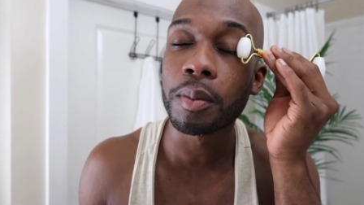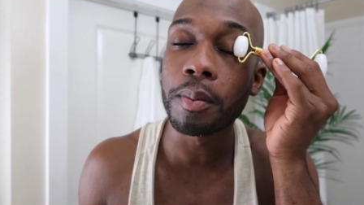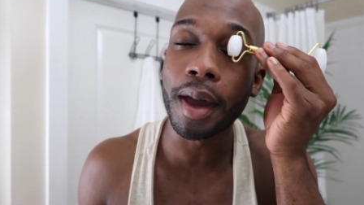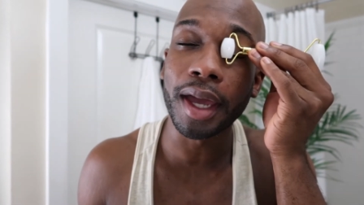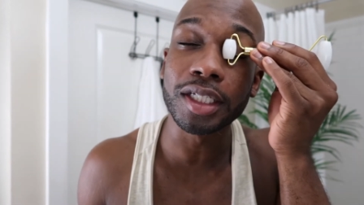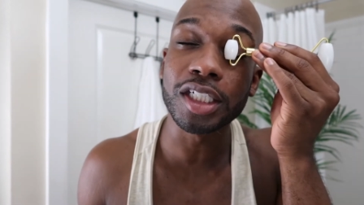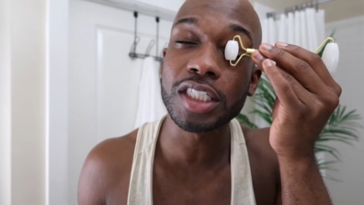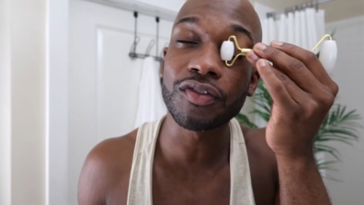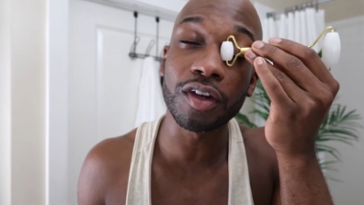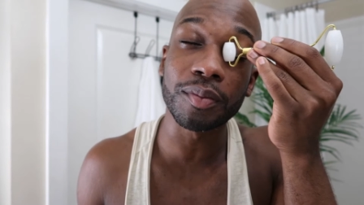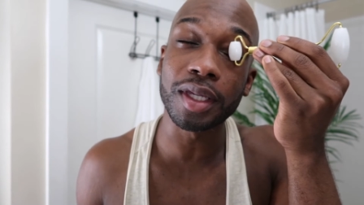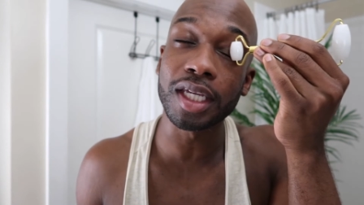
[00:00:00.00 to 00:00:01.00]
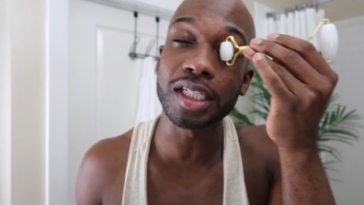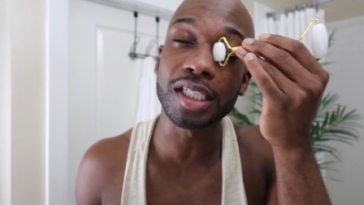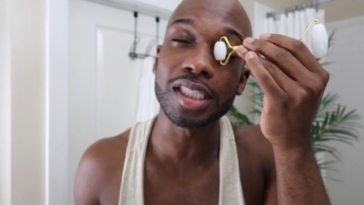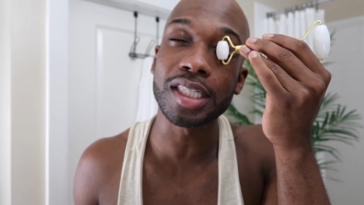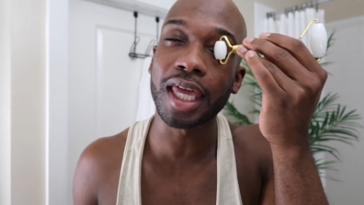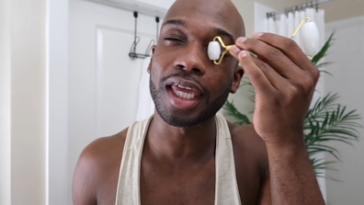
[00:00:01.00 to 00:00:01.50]
but just for me, it's
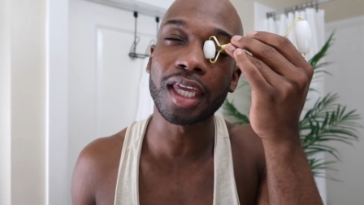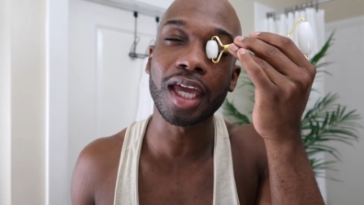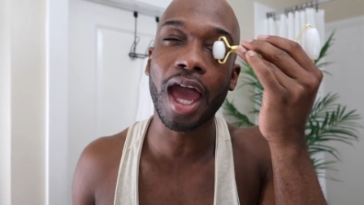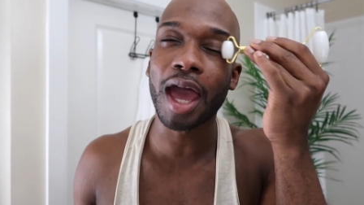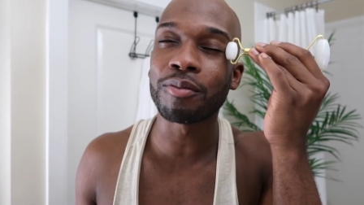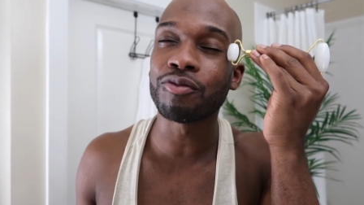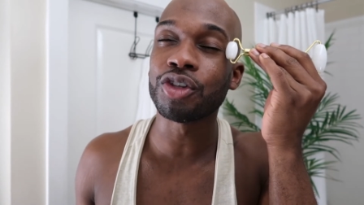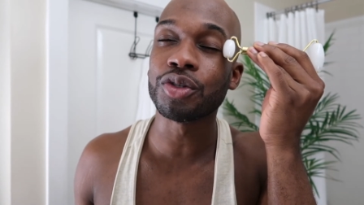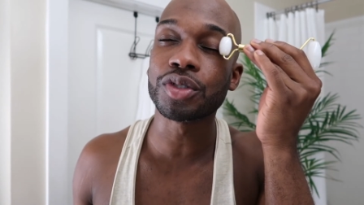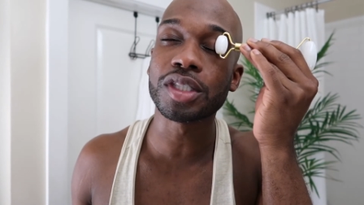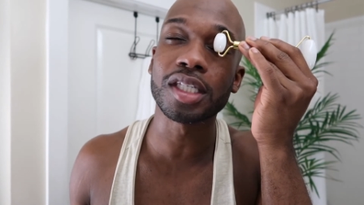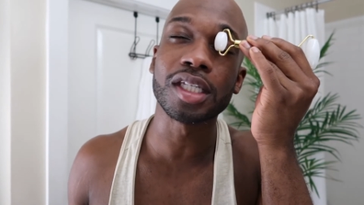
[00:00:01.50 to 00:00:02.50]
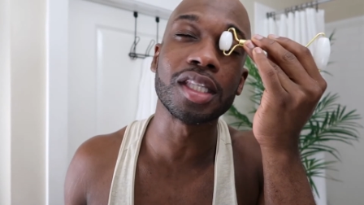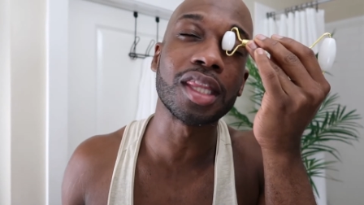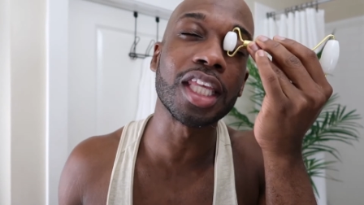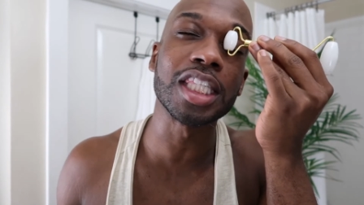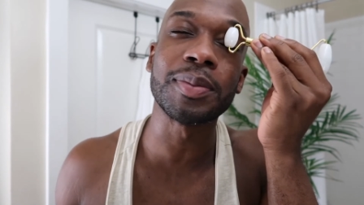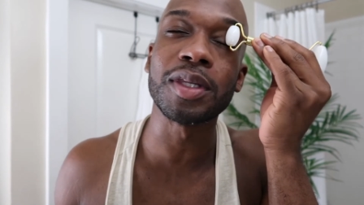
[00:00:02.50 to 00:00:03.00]
just like I'm used to
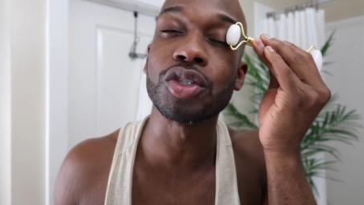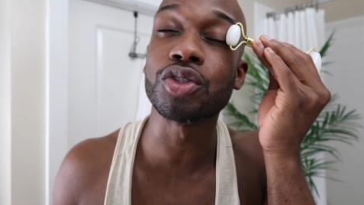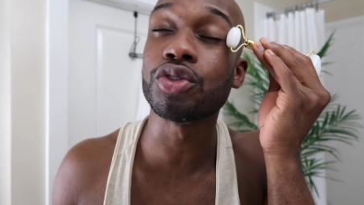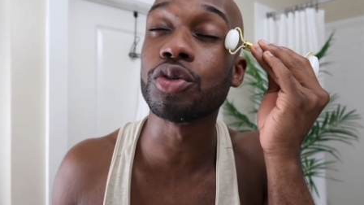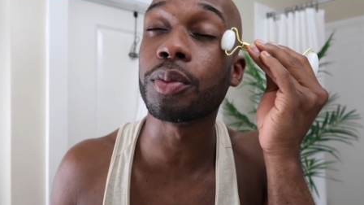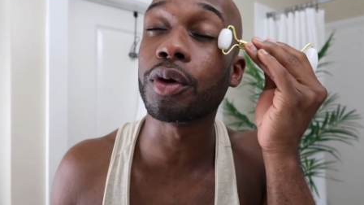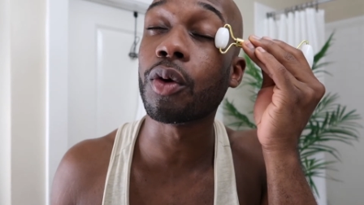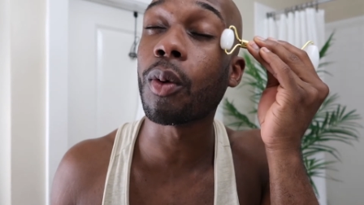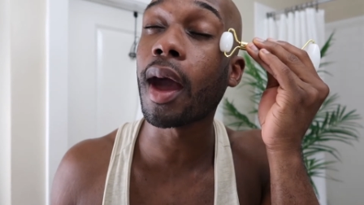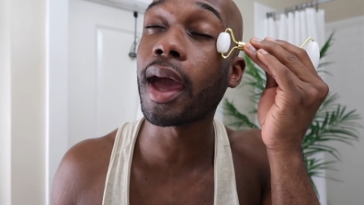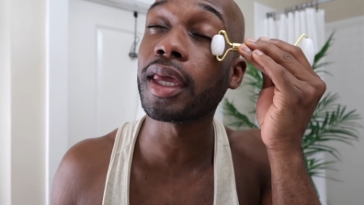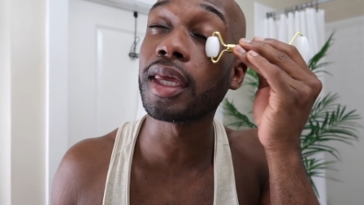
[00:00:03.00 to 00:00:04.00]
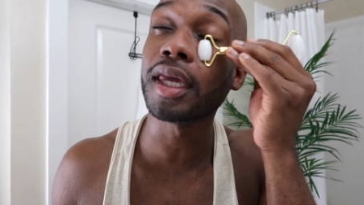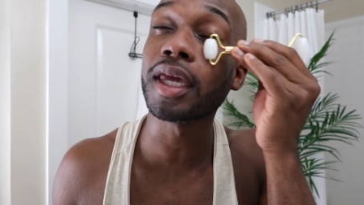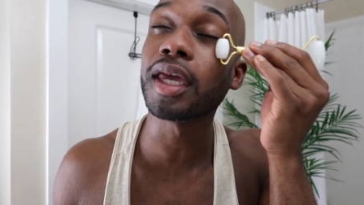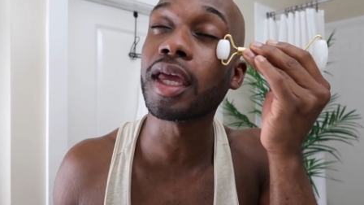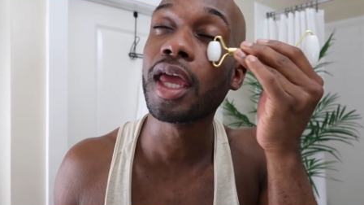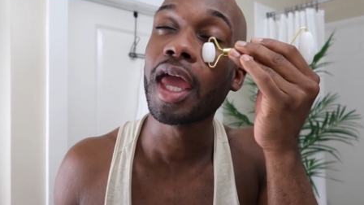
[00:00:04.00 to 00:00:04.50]
things being super
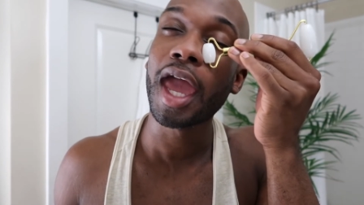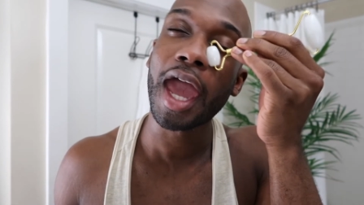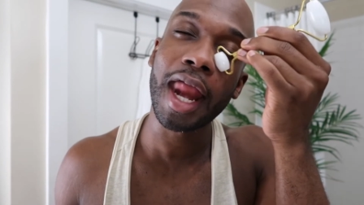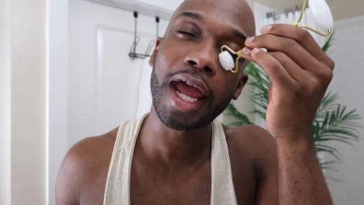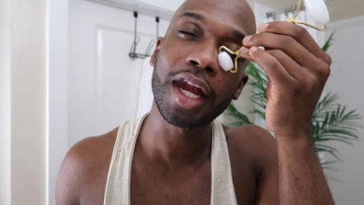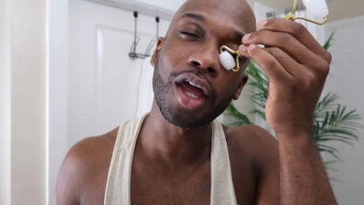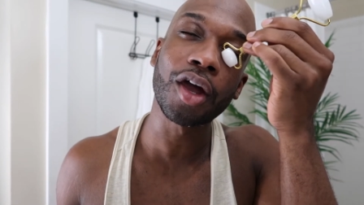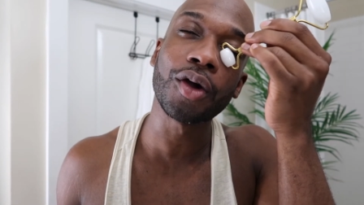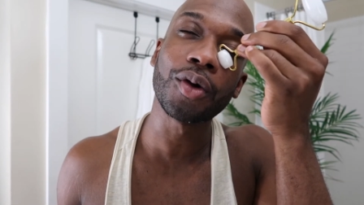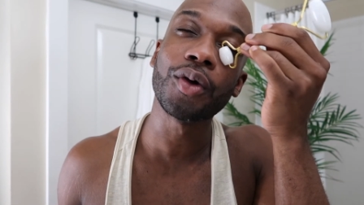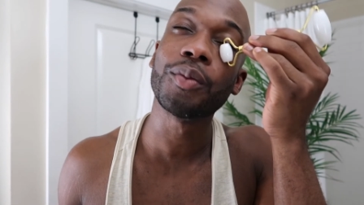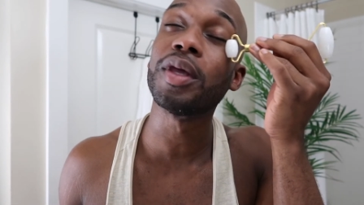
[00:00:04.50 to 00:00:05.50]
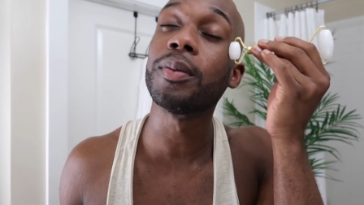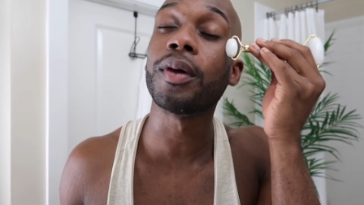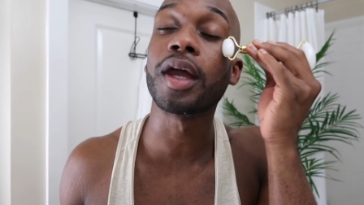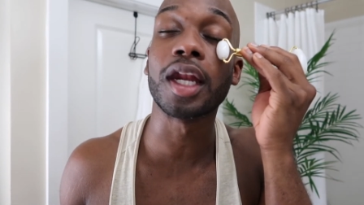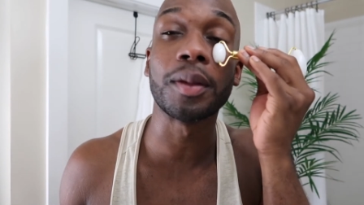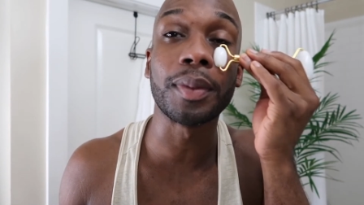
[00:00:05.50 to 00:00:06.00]
quiet, and I know people are
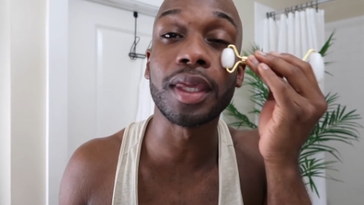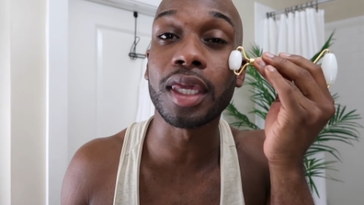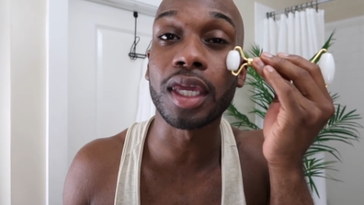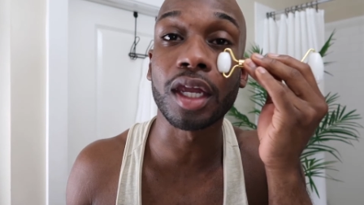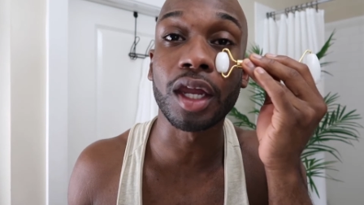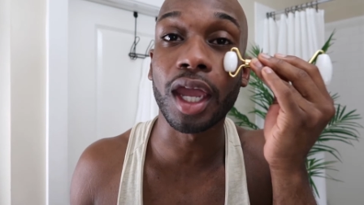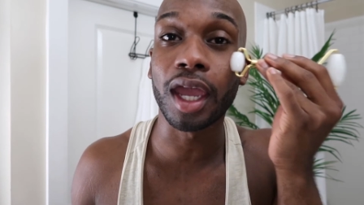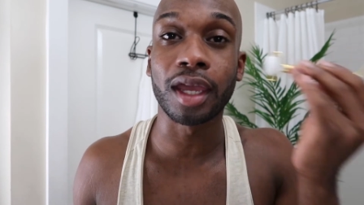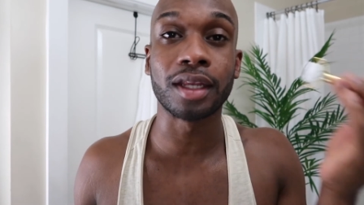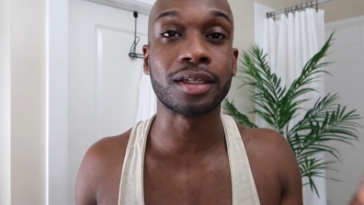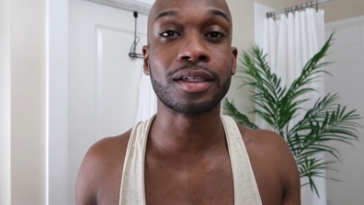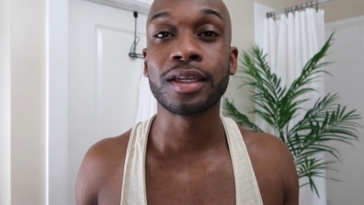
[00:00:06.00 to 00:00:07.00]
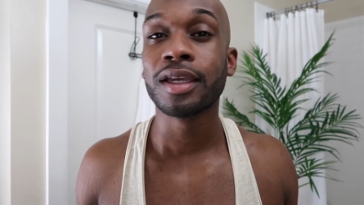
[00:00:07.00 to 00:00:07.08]
gonna be here, and